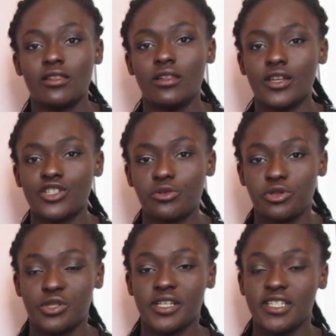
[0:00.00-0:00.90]
like
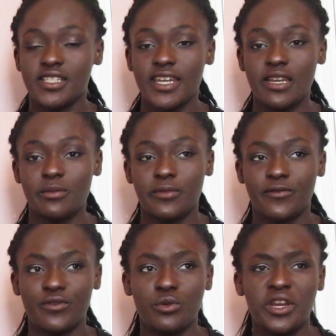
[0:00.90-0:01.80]
double-sided tape,
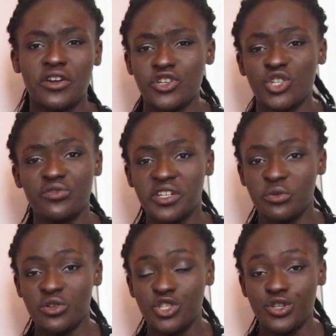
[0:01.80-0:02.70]
for when I don't really
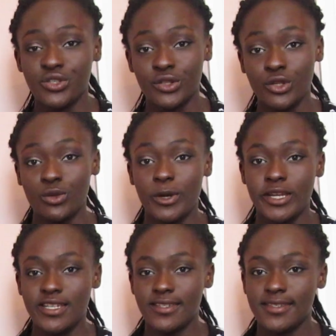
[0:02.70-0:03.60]
want to use glue but I
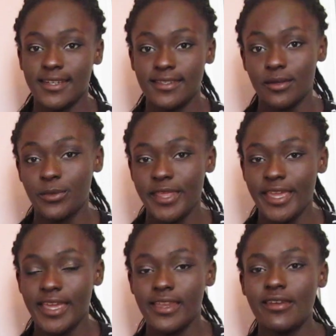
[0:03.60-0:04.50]
need to stick something
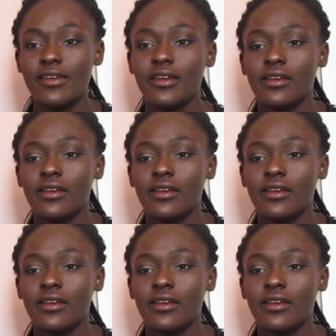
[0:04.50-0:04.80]
in.